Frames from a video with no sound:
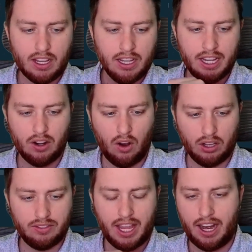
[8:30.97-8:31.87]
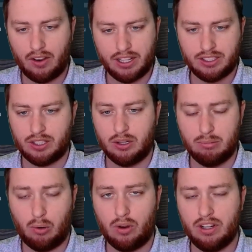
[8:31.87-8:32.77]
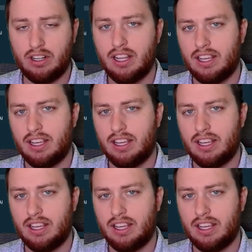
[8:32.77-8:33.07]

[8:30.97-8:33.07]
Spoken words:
in all of the areas that are important